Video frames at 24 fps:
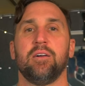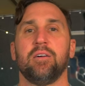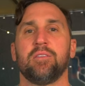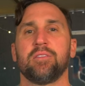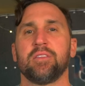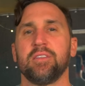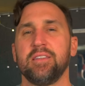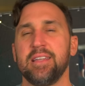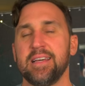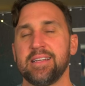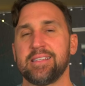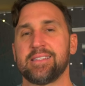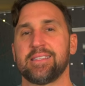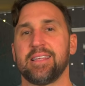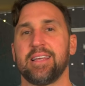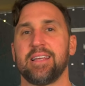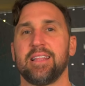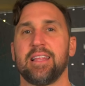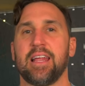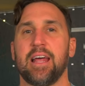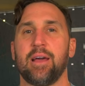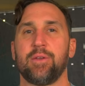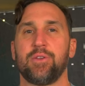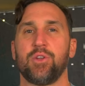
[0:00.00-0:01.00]
The next thing
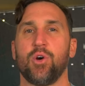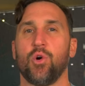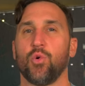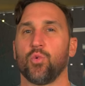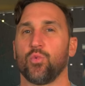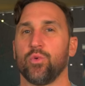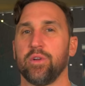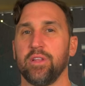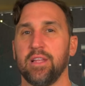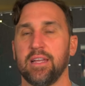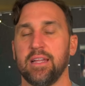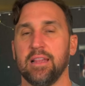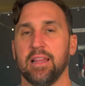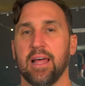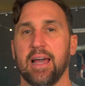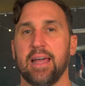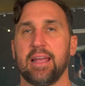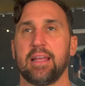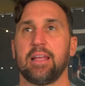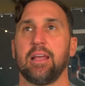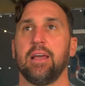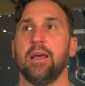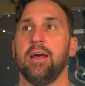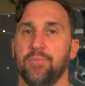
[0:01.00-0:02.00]
that I don't really
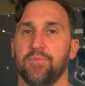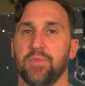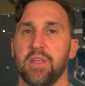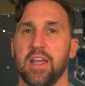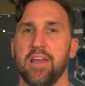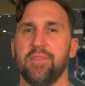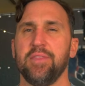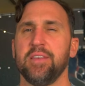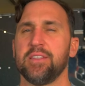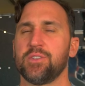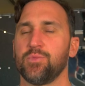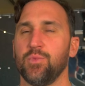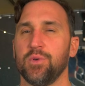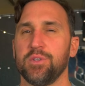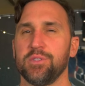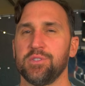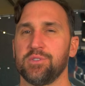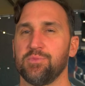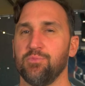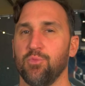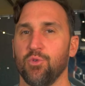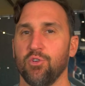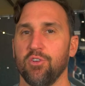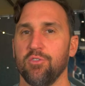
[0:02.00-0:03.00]
like, and this one
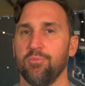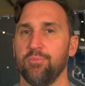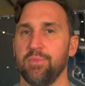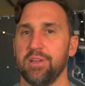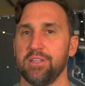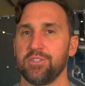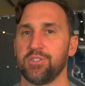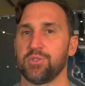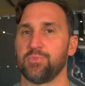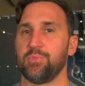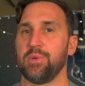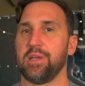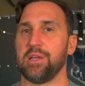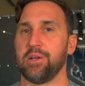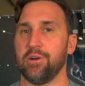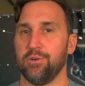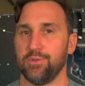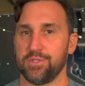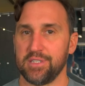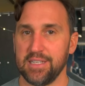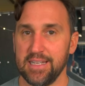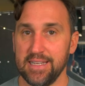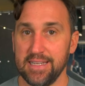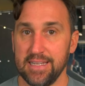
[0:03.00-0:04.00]
is more of me just being
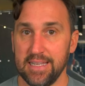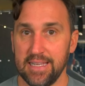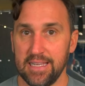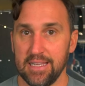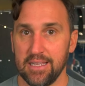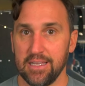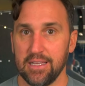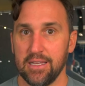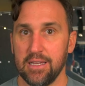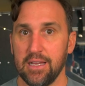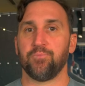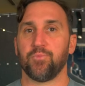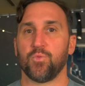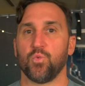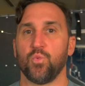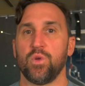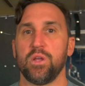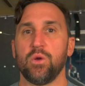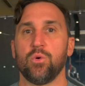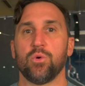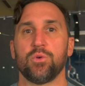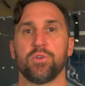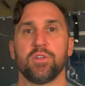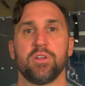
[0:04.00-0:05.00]
OCD. We
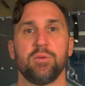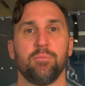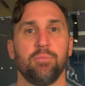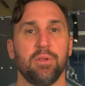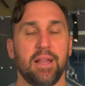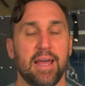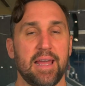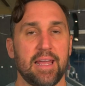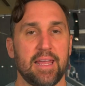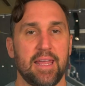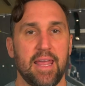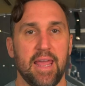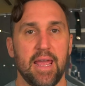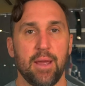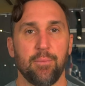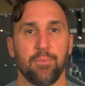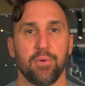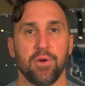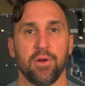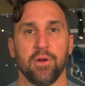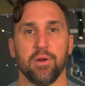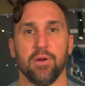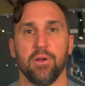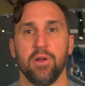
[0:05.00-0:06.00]
ordered a black
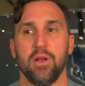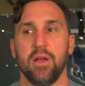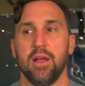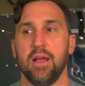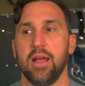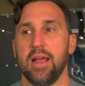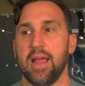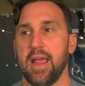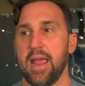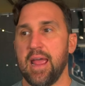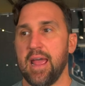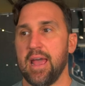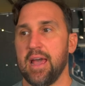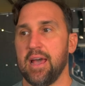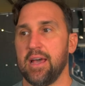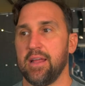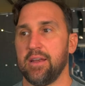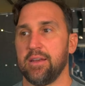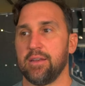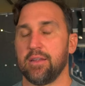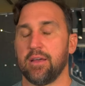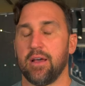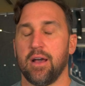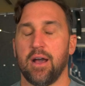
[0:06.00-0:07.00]
camper,
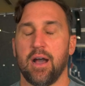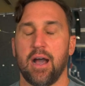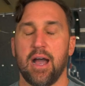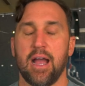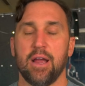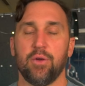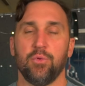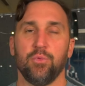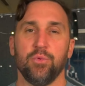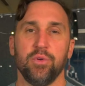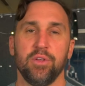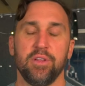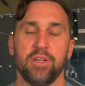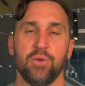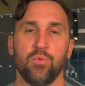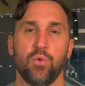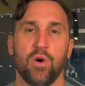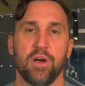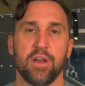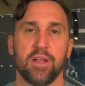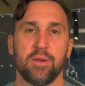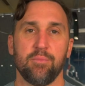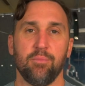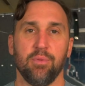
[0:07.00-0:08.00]
and I really
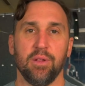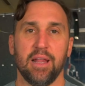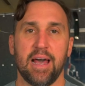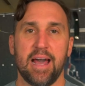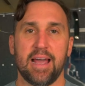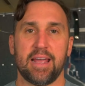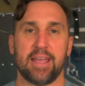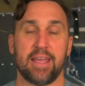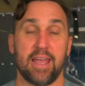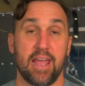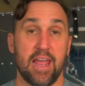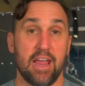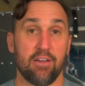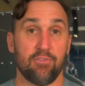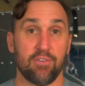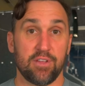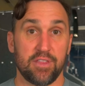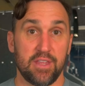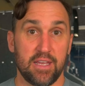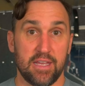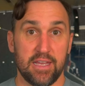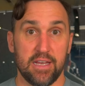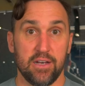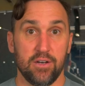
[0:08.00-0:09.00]
wanted black
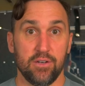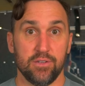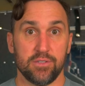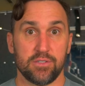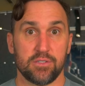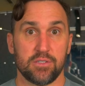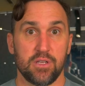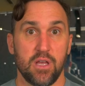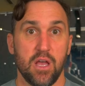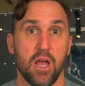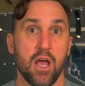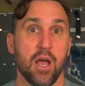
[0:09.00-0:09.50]
everything else.